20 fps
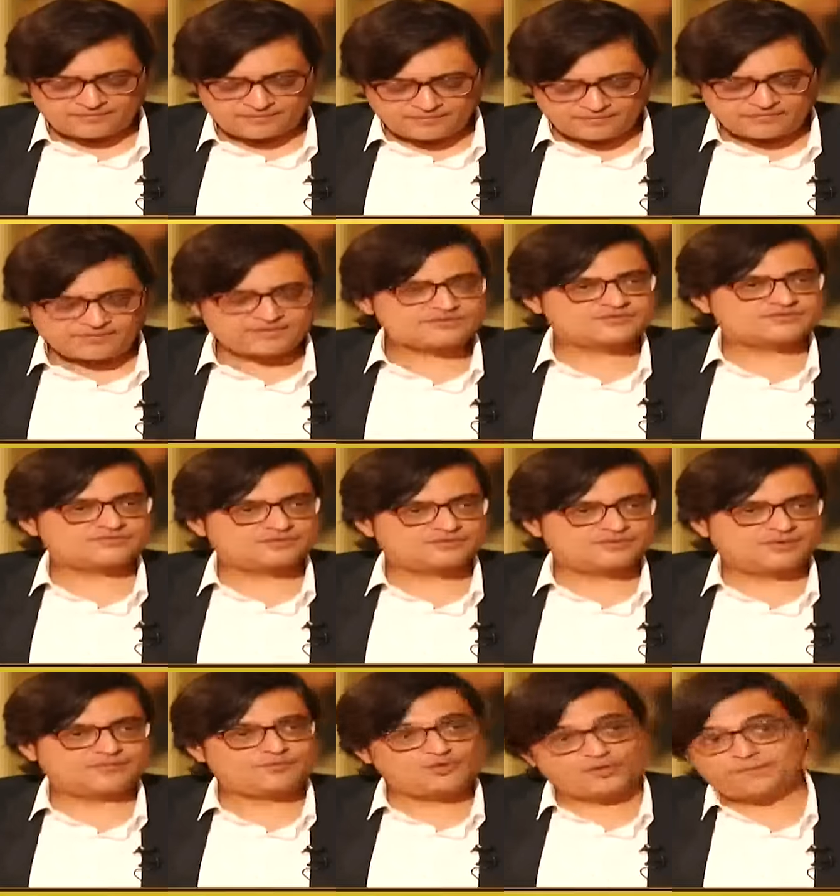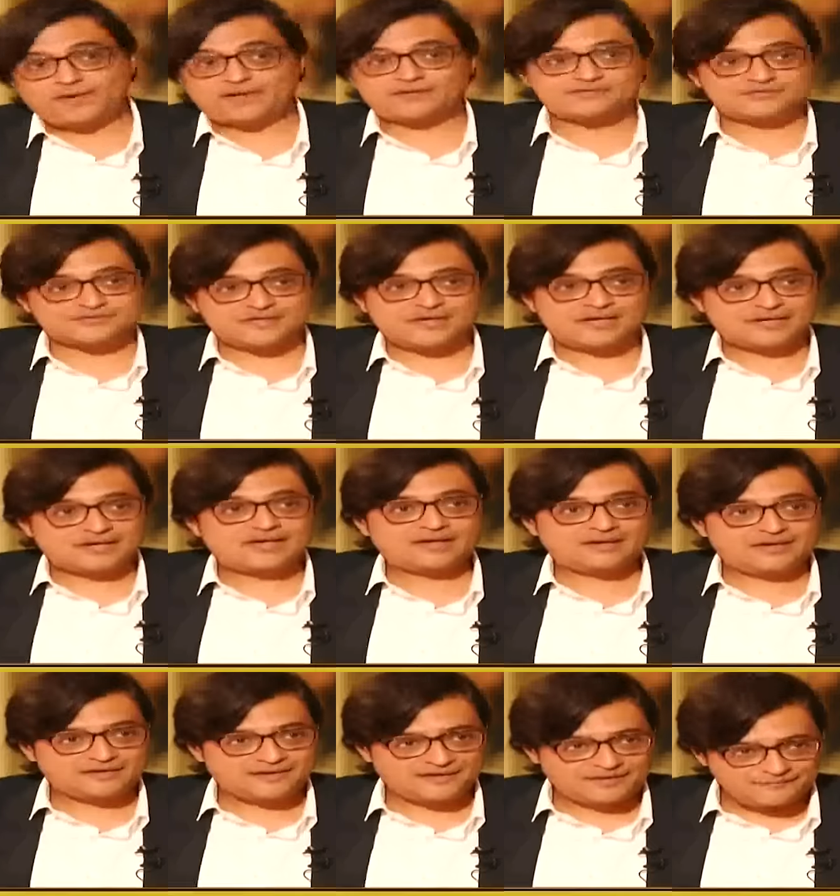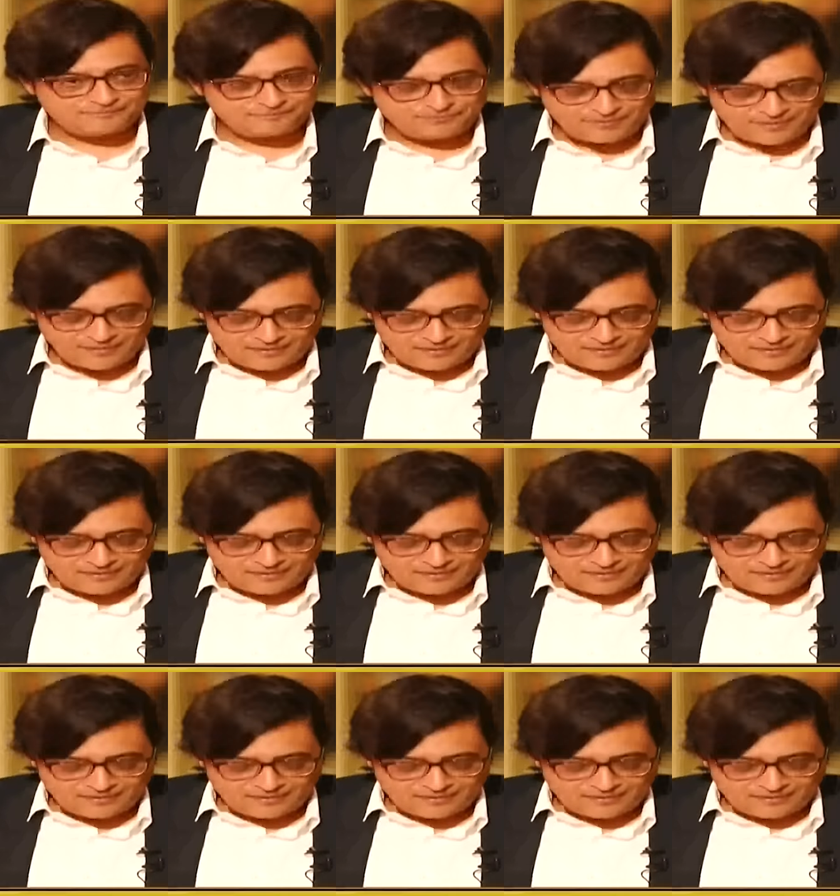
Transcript: curious to know, I'm going back to Sri Lanka again,